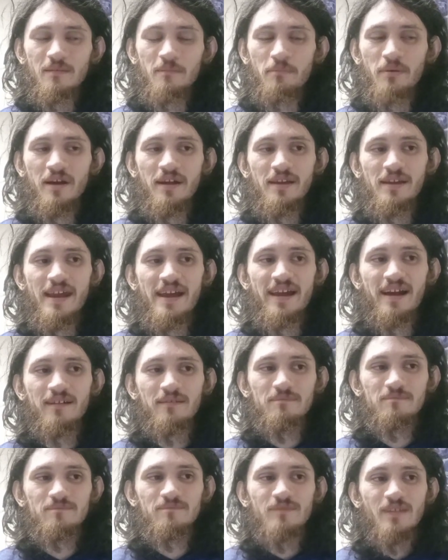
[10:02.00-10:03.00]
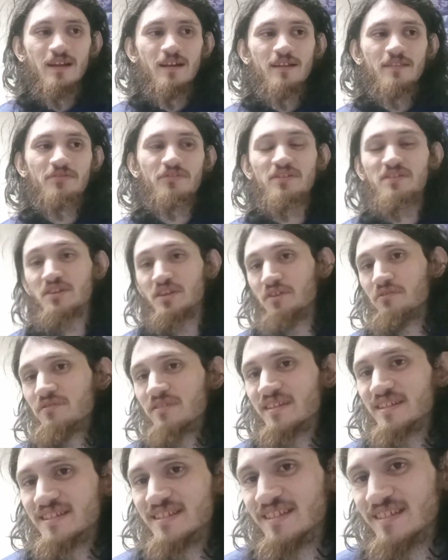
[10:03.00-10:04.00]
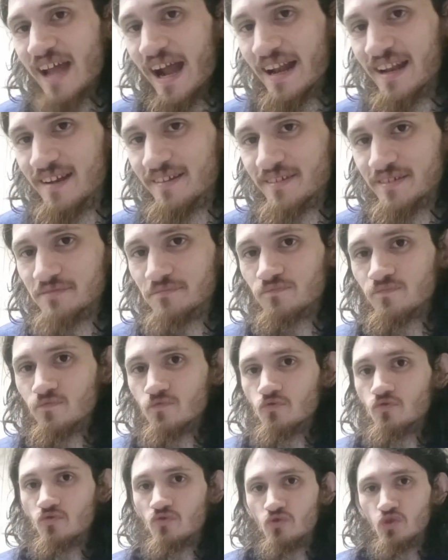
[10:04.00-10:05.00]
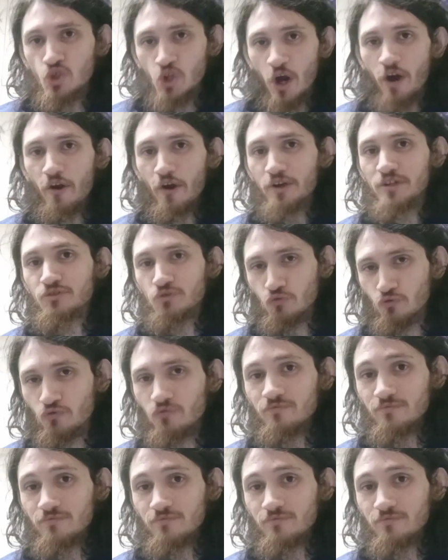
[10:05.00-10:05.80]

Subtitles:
But yeah, the dude decided to charge